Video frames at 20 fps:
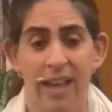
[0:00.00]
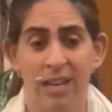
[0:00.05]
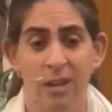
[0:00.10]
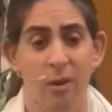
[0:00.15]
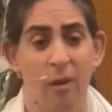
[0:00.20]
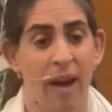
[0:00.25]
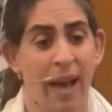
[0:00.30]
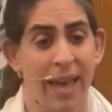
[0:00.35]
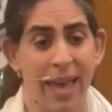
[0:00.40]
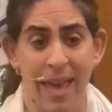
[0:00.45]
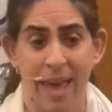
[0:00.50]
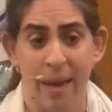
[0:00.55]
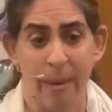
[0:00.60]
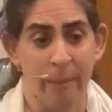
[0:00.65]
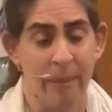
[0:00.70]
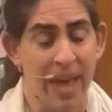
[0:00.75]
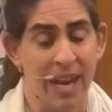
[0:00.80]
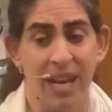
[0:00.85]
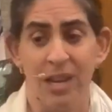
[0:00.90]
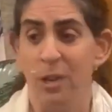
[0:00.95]
I know I
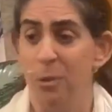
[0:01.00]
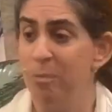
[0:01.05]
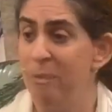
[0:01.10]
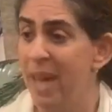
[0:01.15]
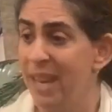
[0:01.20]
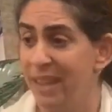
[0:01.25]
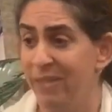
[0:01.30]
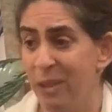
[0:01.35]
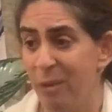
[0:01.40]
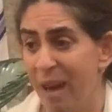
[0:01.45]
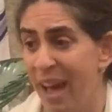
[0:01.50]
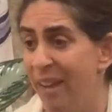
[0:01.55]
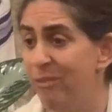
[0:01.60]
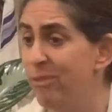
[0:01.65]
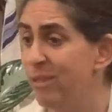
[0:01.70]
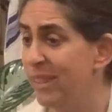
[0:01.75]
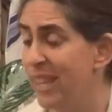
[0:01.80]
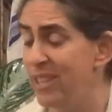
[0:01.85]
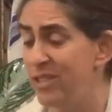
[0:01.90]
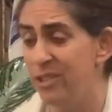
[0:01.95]
am, and I know many of you
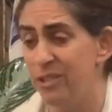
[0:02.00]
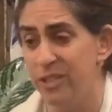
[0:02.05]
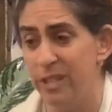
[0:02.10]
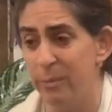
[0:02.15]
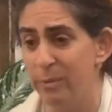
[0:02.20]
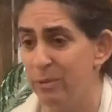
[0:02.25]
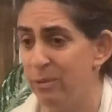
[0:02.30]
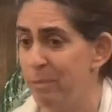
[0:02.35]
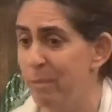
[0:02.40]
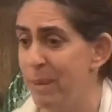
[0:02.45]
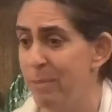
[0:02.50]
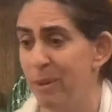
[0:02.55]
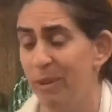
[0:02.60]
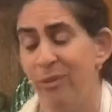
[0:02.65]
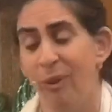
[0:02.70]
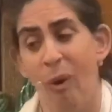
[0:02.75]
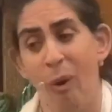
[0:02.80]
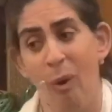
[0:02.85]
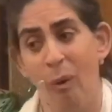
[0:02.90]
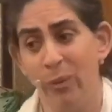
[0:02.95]
have relationships with people
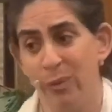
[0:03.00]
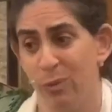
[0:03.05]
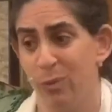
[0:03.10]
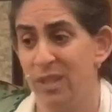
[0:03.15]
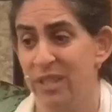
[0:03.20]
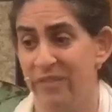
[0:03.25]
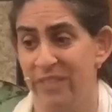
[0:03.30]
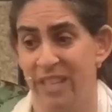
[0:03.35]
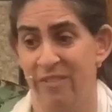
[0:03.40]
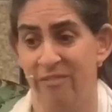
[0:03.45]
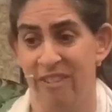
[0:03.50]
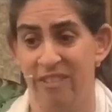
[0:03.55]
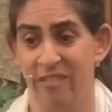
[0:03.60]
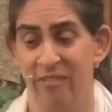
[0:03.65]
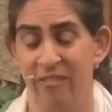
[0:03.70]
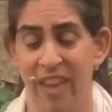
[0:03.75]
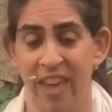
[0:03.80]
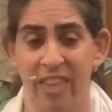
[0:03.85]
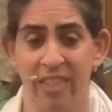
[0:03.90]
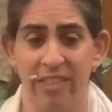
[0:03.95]
of all sorts of
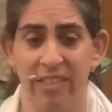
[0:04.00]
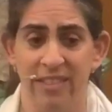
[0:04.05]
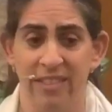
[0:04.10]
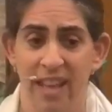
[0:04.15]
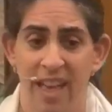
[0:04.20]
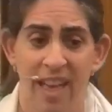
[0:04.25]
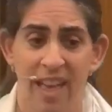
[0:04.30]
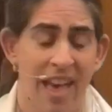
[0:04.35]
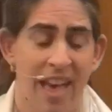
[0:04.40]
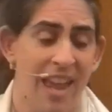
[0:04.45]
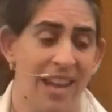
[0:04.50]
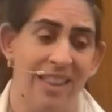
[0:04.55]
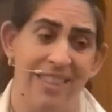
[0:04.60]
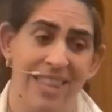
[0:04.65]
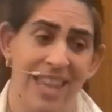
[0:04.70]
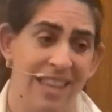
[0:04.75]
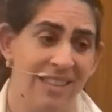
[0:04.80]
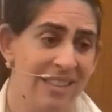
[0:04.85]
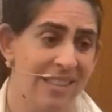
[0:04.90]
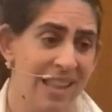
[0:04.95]
different faiths. And at
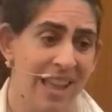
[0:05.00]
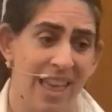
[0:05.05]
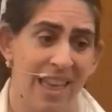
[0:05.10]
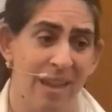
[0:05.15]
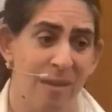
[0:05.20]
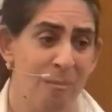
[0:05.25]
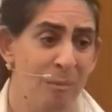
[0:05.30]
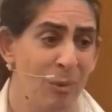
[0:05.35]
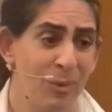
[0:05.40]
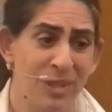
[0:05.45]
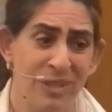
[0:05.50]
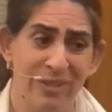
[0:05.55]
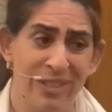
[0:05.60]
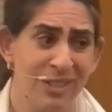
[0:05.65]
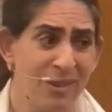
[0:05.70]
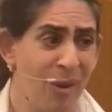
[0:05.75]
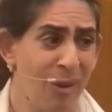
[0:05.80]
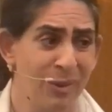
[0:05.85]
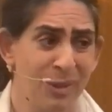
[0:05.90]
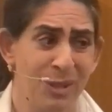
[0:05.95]
the end of the day, most of
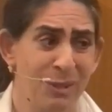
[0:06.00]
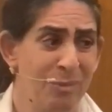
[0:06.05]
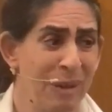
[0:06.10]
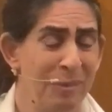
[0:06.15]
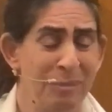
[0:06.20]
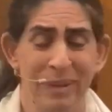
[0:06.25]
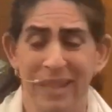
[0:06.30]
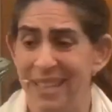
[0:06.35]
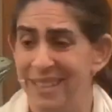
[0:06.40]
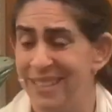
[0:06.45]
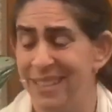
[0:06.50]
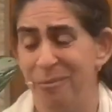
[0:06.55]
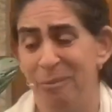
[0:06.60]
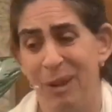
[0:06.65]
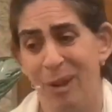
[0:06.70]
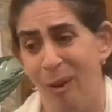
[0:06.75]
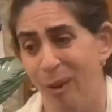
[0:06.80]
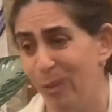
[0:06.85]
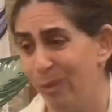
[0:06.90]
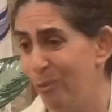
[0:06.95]
us all just want peace and
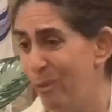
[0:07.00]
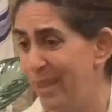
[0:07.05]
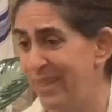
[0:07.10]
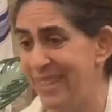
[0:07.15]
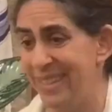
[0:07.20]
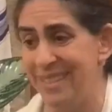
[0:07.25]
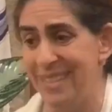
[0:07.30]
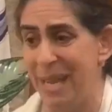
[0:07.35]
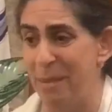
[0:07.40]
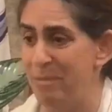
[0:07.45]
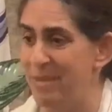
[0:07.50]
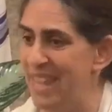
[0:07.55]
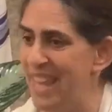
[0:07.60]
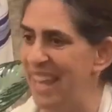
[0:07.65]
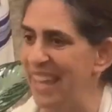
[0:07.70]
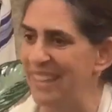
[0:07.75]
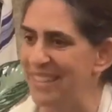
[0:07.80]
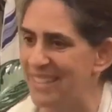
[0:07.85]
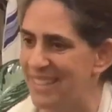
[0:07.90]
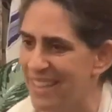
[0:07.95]
we all want the same
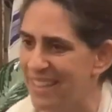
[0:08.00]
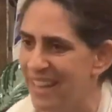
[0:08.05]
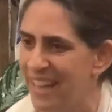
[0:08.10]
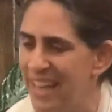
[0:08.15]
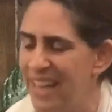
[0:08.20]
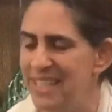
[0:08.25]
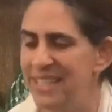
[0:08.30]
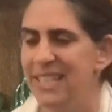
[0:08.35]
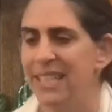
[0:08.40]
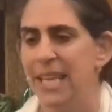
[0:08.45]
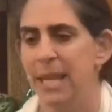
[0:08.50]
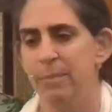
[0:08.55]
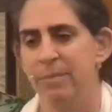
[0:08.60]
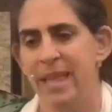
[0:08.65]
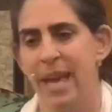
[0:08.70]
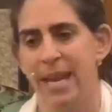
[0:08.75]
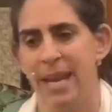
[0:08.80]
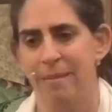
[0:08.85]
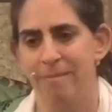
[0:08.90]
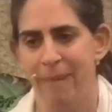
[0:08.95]
things. And to keep
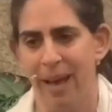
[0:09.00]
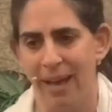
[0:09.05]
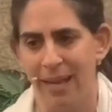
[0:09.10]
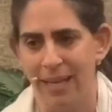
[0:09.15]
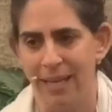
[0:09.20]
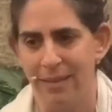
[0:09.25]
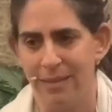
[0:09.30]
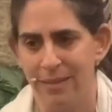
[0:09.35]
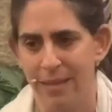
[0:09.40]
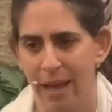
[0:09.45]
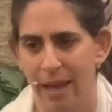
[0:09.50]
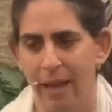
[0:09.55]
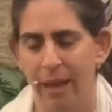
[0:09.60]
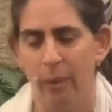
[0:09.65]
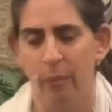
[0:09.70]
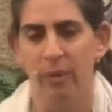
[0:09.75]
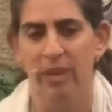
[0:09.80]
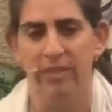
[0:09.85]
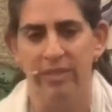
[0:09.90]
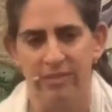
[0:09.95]
that in mind
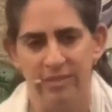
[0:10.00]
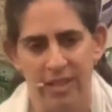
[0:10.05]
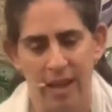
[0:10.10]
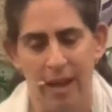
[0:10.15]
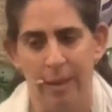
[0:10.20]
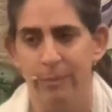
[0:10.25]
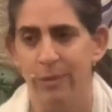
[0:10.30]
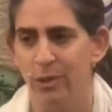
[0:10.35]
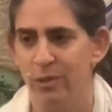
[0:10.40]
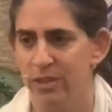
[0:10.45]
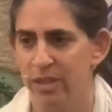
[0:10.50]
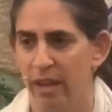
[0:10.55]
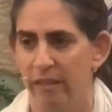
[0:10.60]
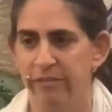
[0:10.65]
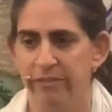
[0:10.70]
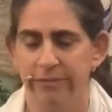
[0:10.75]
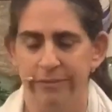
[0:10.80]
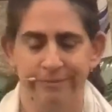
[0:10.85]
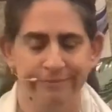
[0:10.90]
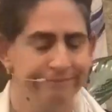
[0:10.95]
uh, when times are
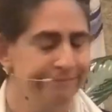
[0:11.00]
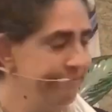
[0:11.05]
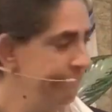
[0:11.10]
tough.